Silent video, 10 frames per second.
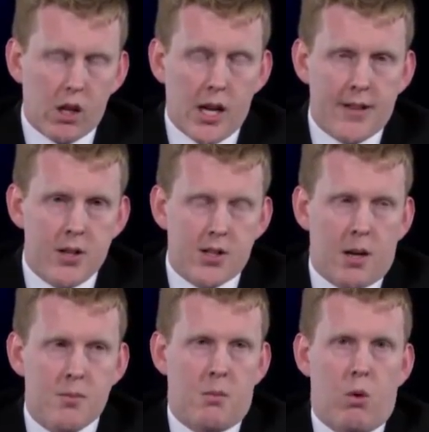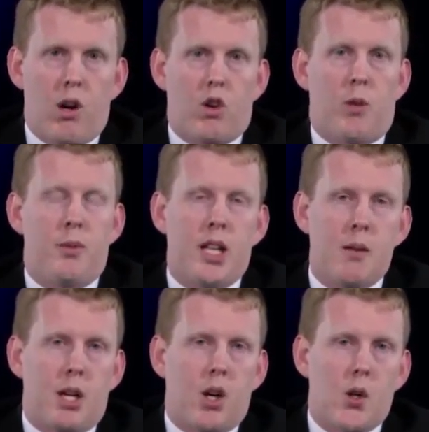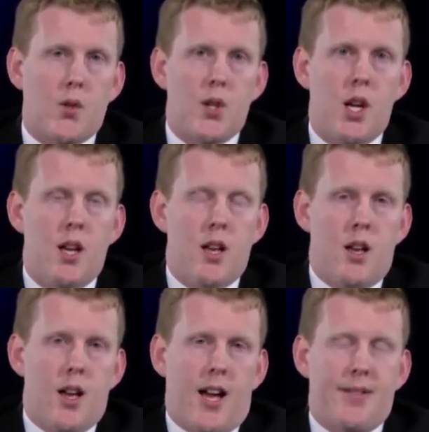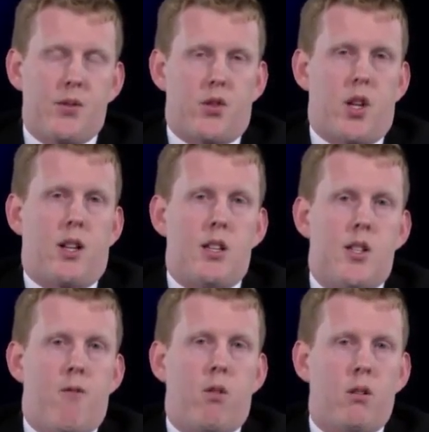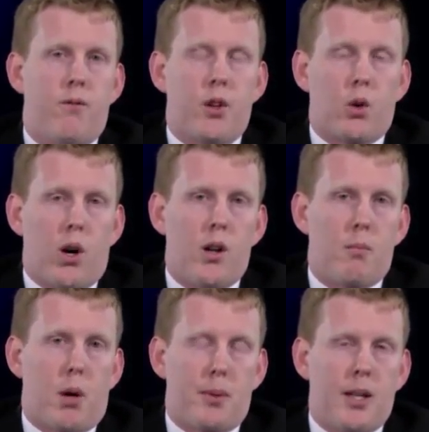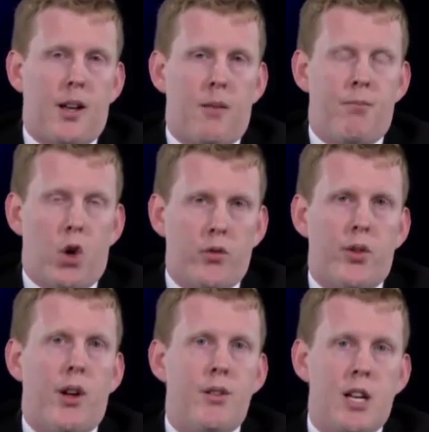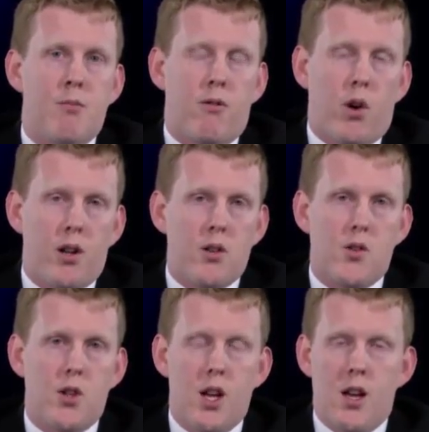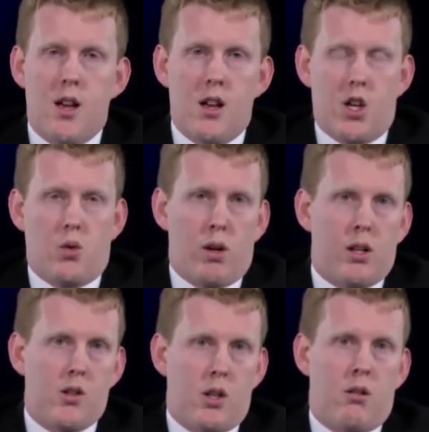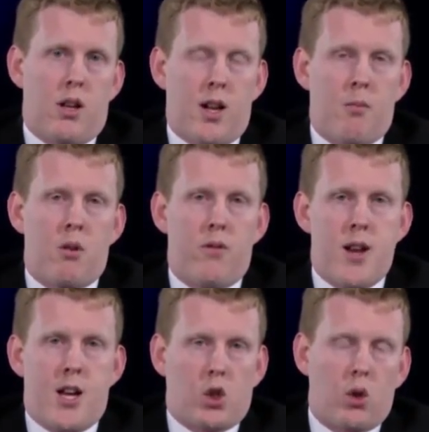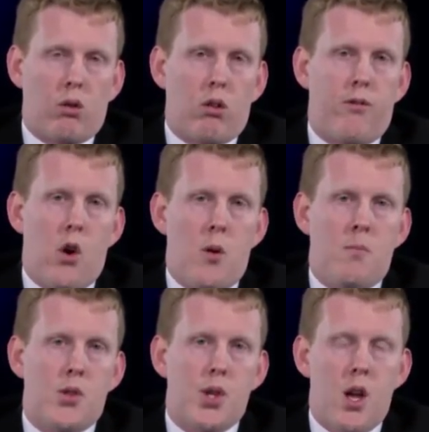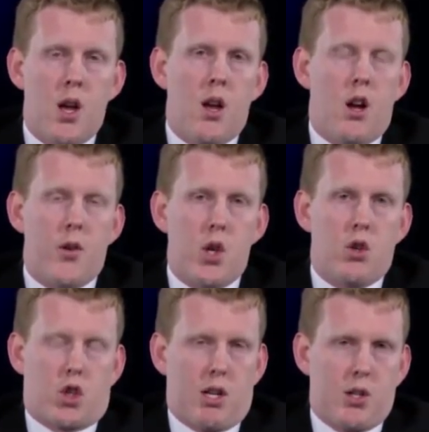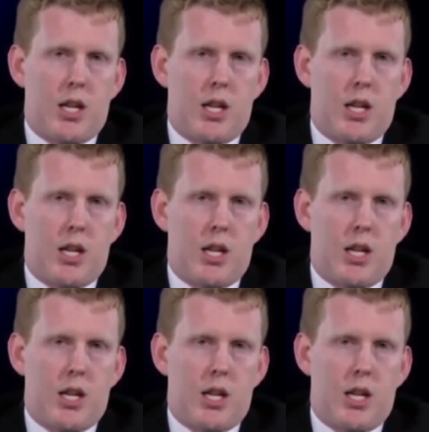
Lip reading: And this comes up quite commonly because certainly several of the quite popular online deed providers, as well as a number of the national law firms, use trust